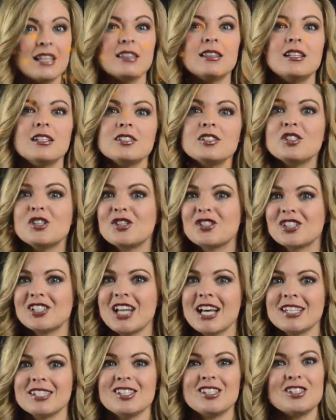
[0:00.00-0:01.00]
This notion
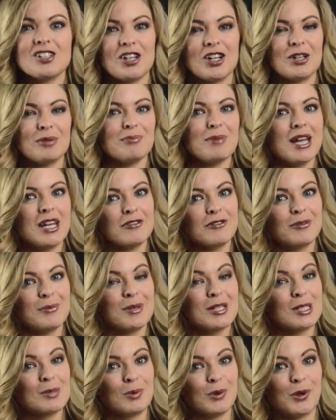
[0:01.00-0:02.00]
has deterred many from
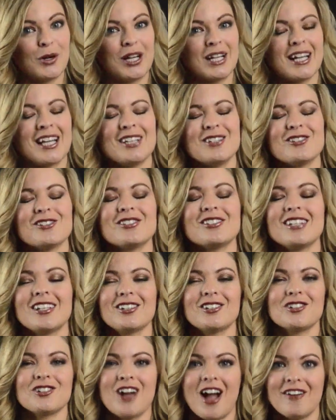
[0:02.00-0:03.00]
exploring
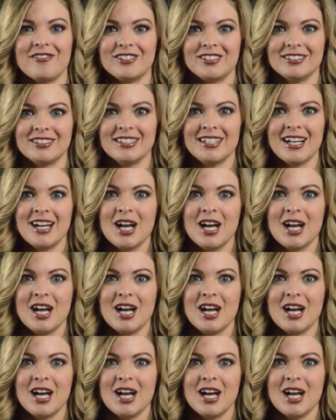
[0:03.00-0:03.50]
interstellar travel,